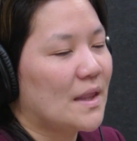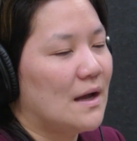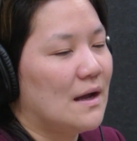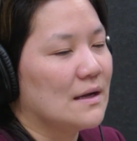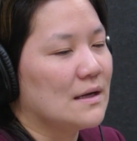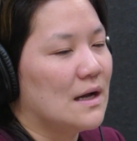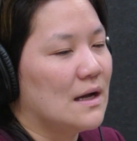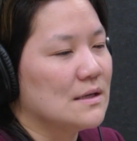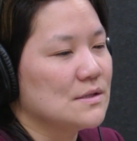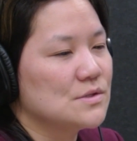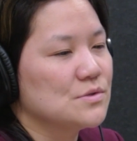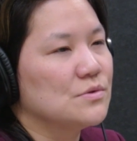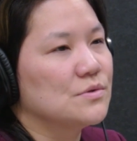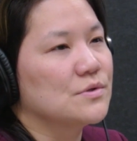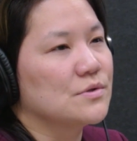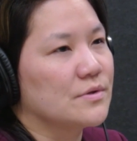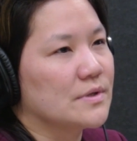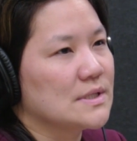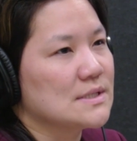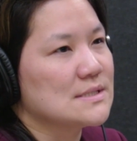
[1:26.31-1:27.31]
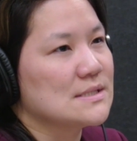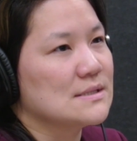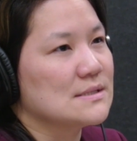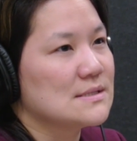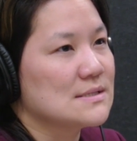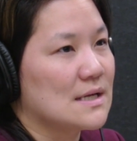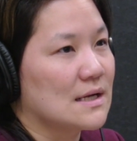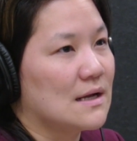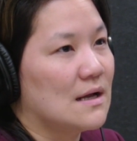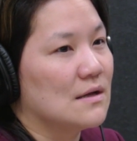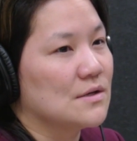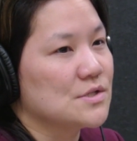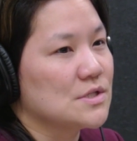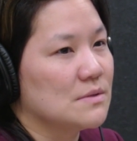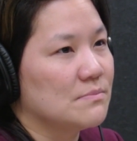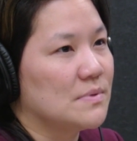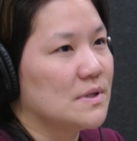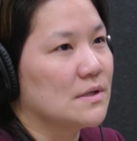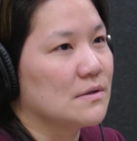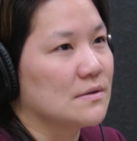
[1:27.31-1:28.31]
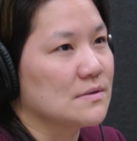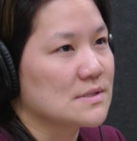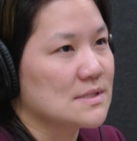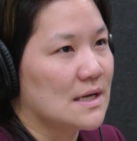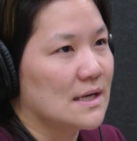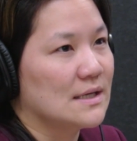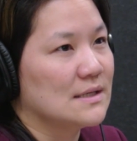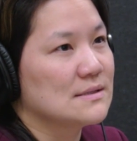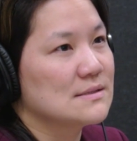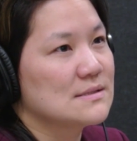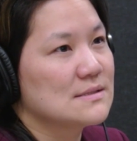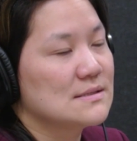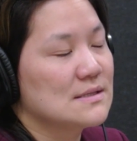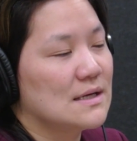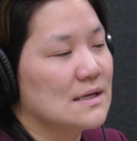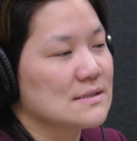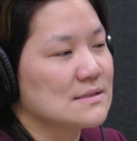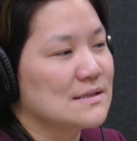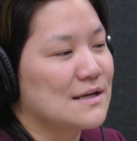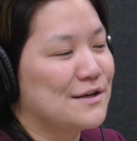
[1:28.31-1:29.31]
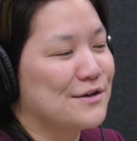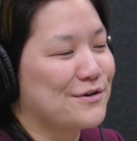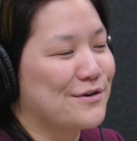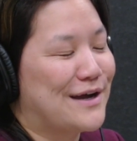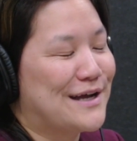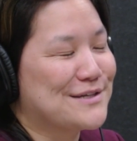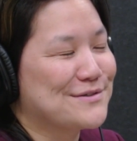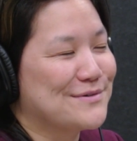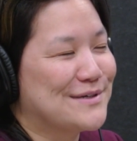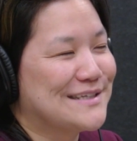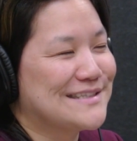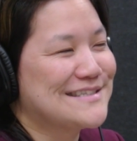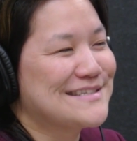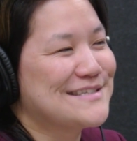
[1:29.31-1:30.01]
I got dual degrees in psychology and political science as an undergraduate.